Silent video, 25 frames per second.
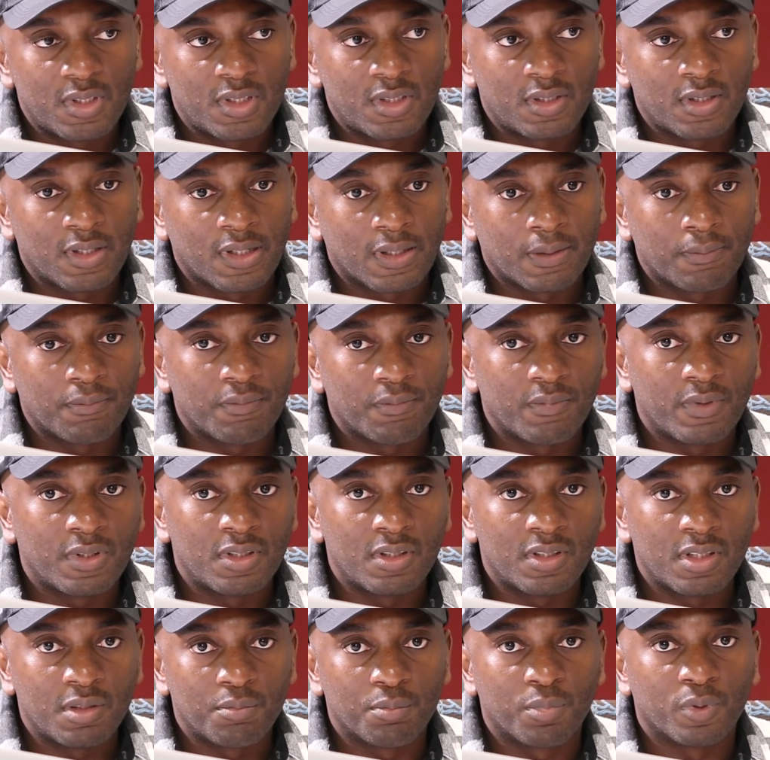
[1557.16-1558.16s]
Yeah,
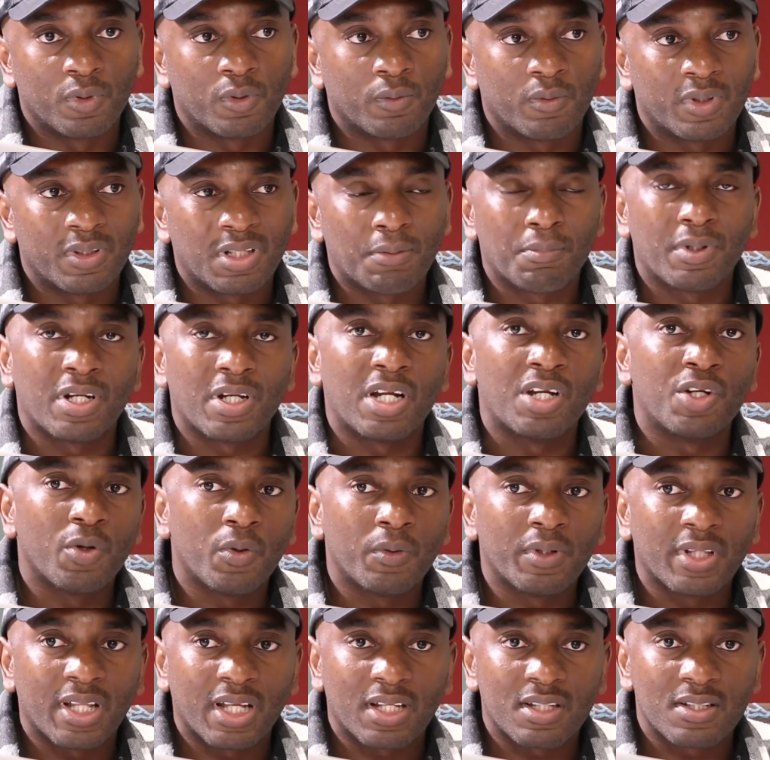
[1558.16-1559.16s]
in Polokwane. But I
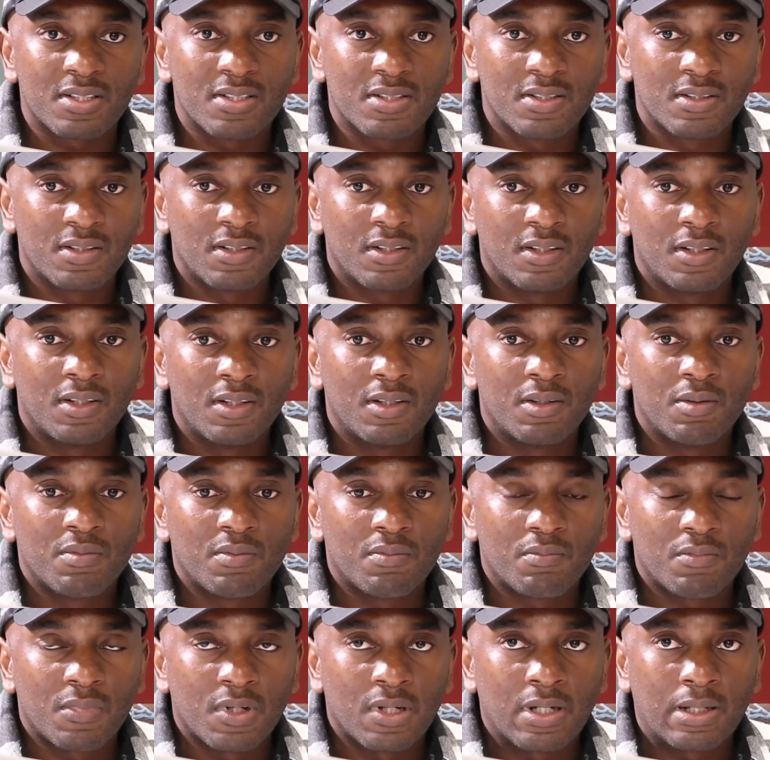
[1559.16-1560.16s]
know that
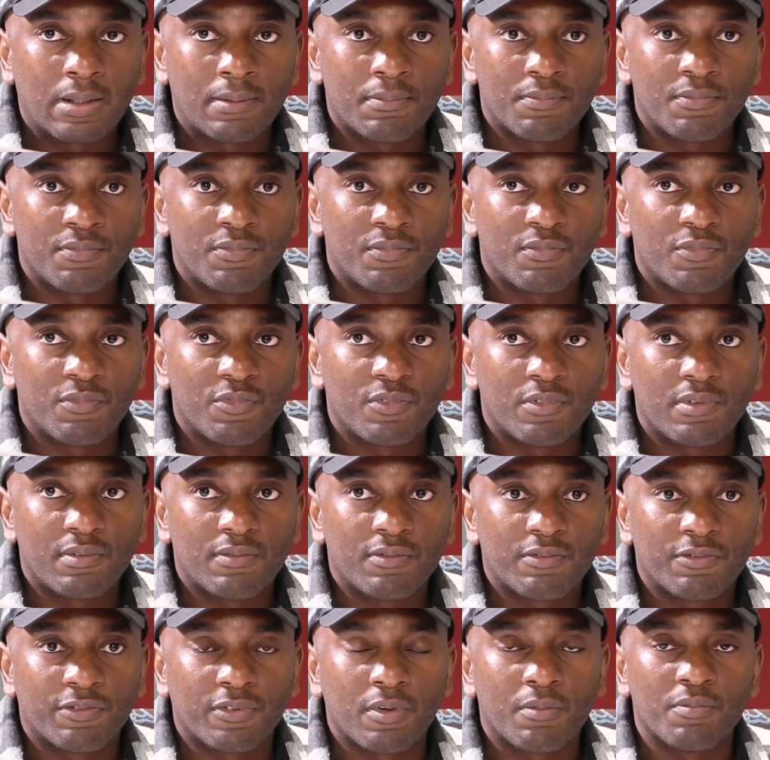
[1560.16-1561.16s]
from
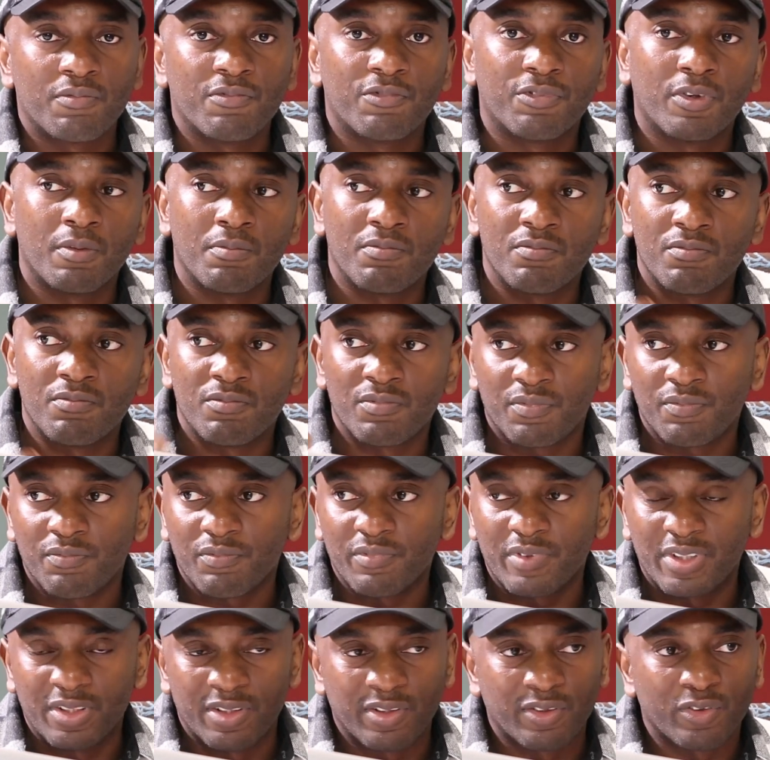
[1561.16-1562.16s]

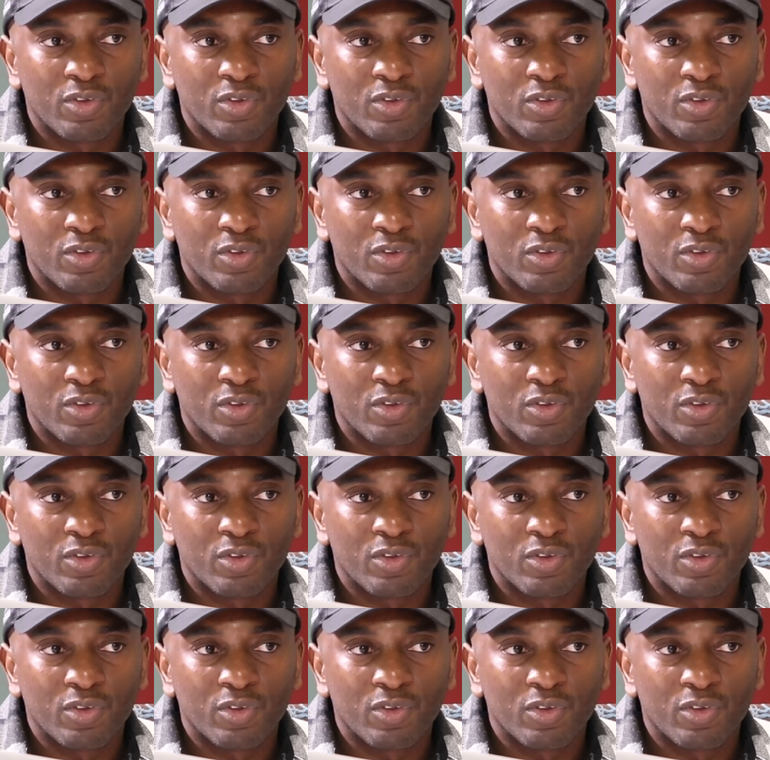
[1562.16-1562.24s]
the